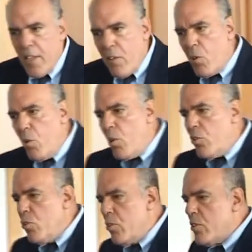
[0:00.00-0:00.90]
There are all
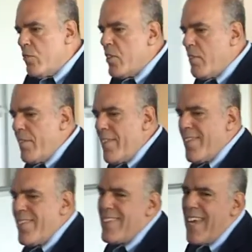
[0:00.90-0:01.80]
sorts of different
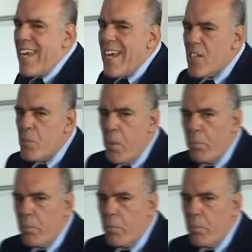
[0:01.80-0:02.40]
things